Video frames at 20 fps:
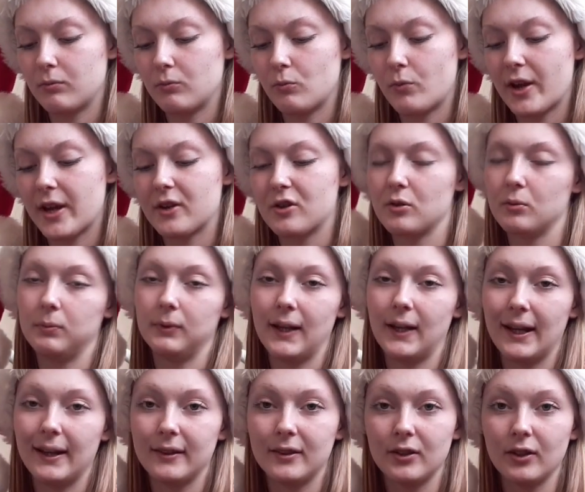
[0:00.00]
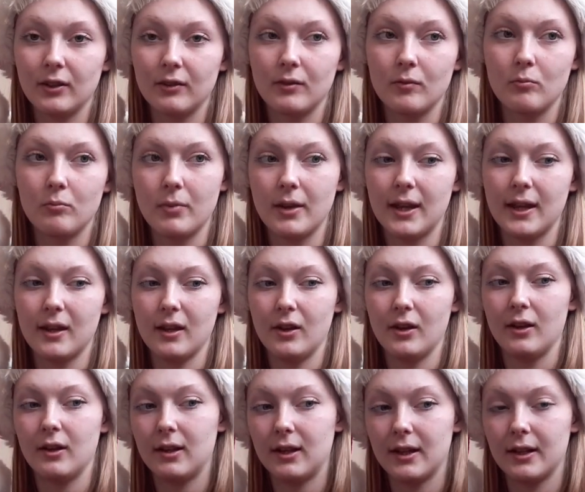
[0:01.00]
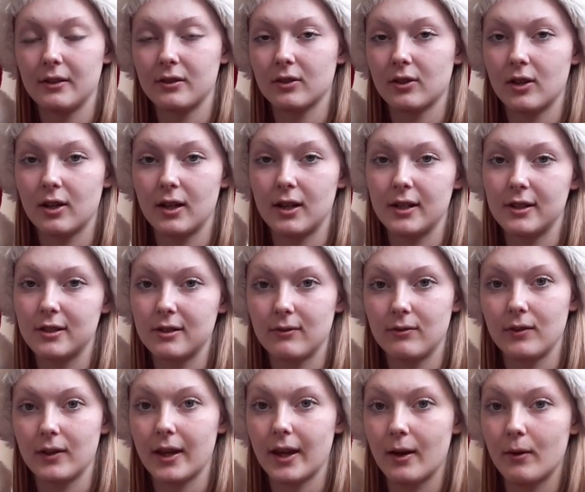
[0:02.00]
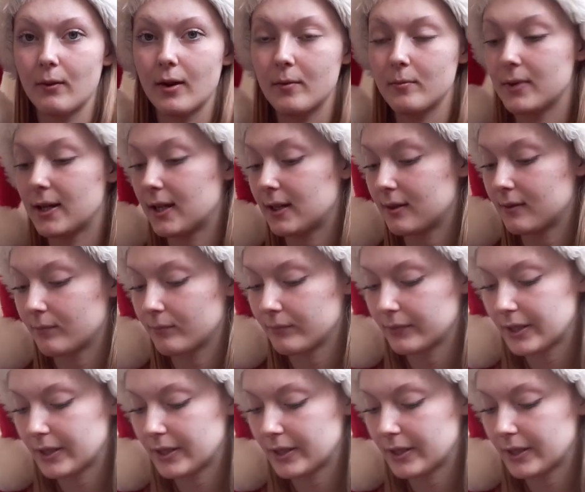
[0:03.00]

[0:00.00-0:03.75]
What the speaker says: wake up later and be earlier to college, if you get what I mean.